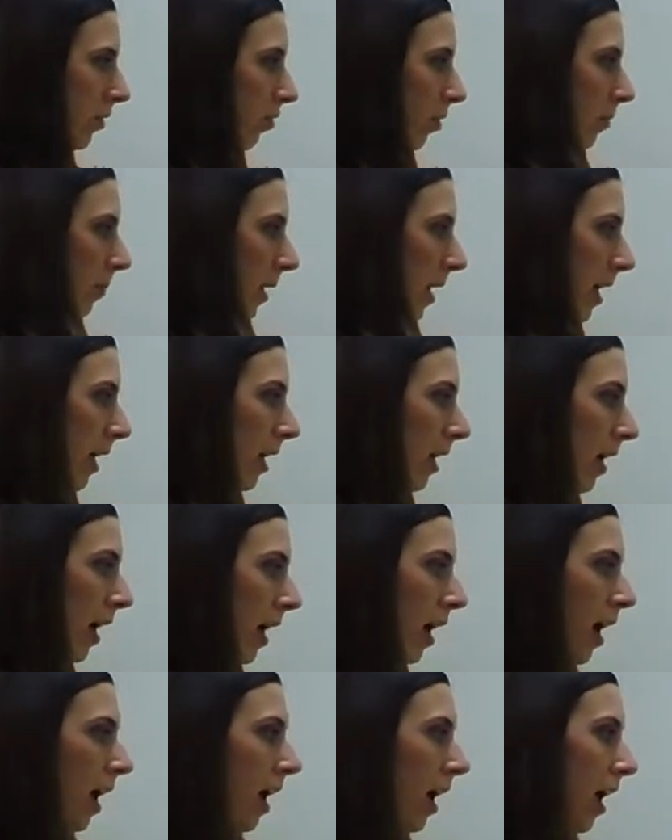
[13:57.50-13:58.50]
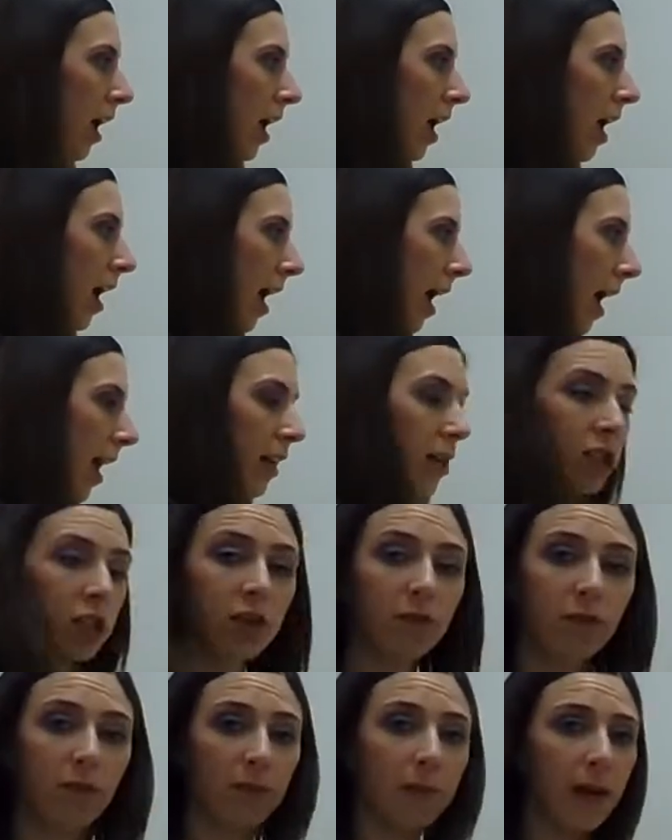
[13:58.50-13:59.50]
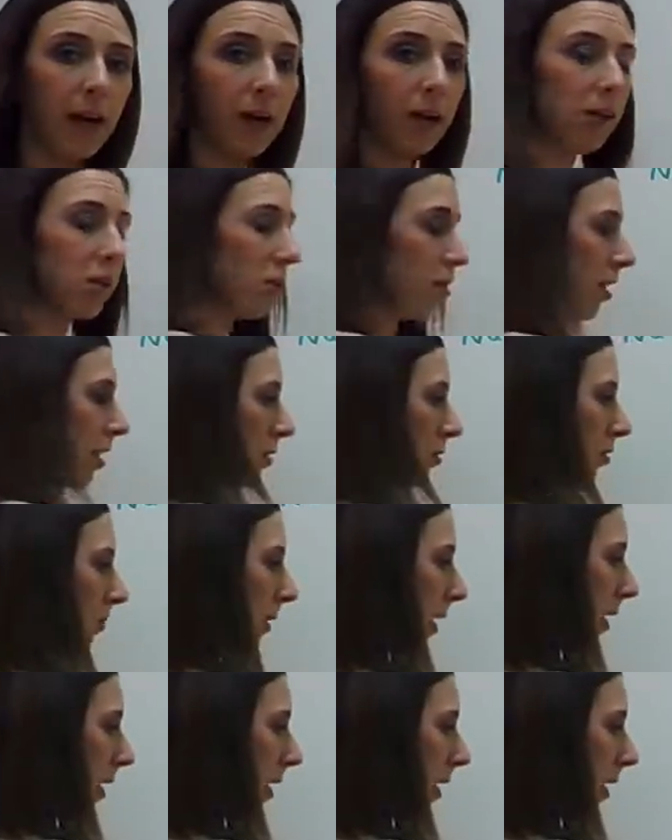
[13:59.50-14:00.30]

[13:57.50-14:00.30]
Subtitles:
from p and 2 from there. So this would be